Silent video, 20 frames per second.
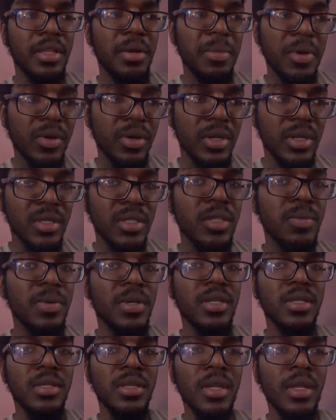that they're milking it.
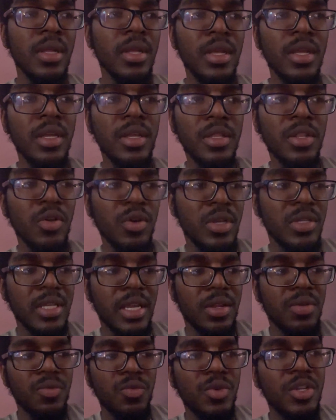Just because,
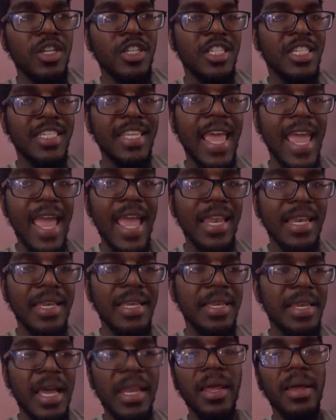he's like, you're
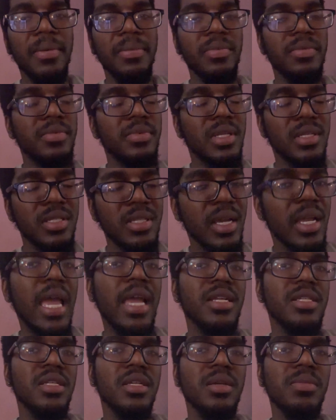sad, nut up. That's
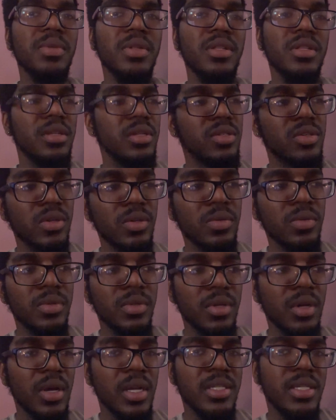not actually completely true.